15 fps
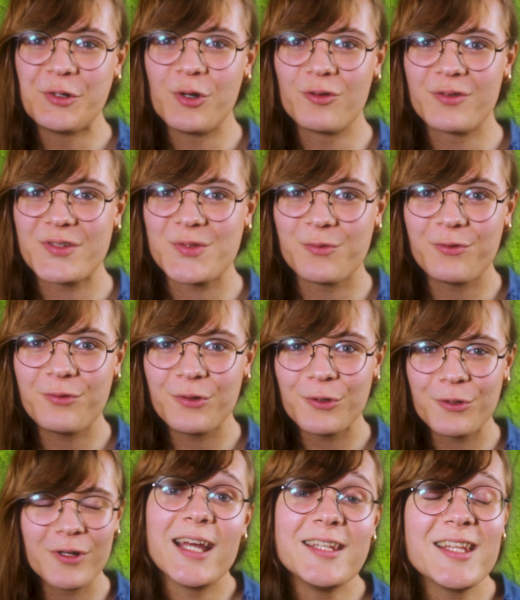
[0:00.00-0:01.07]
over some
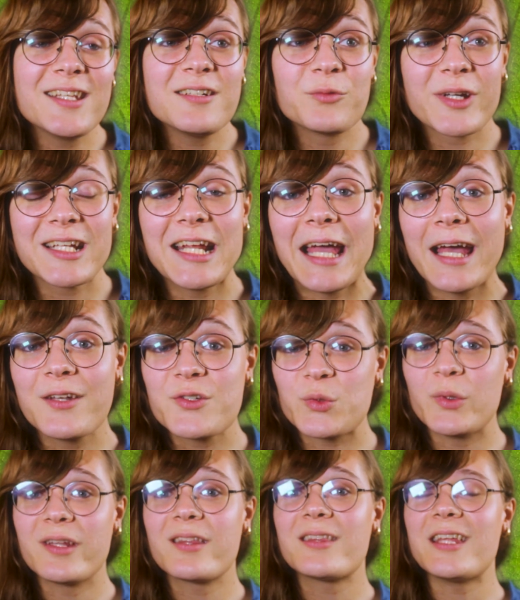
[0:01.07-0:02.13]
food, and then we're gonna end
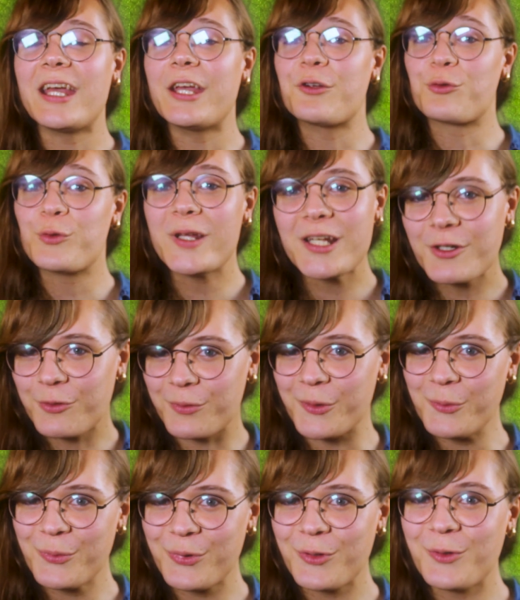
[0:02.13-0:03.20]
with a reading
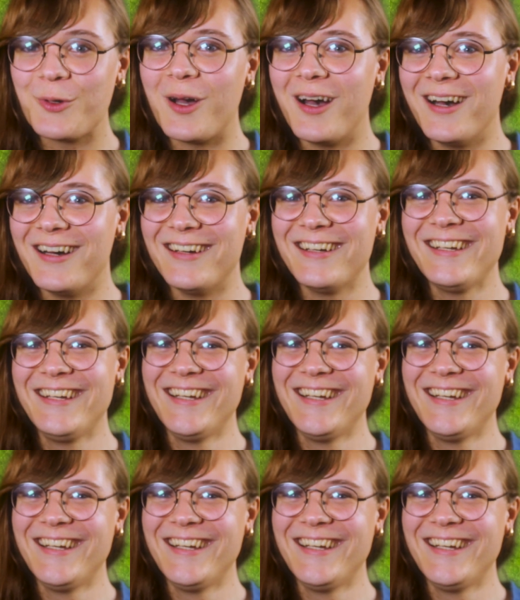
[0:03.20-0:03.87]
group. Uh,